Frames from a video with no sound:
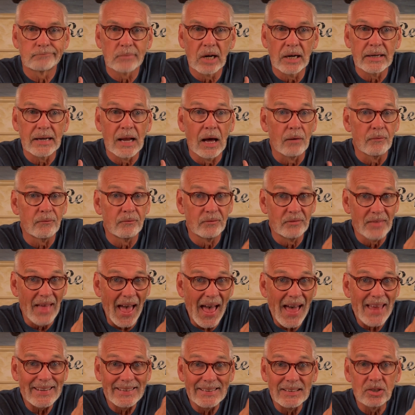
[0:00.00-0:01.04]
Right now,
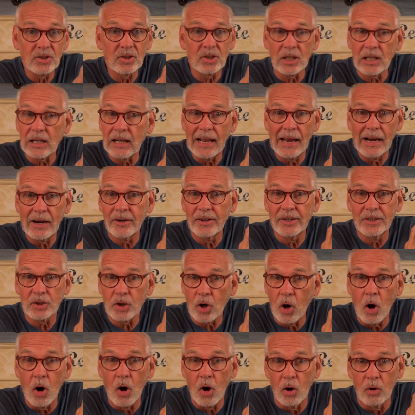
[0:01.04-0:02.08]
that is the clarion
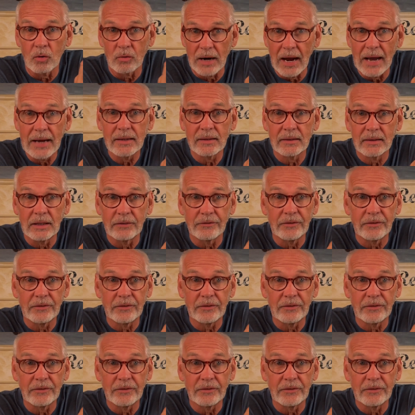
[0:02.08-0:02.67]
call, right?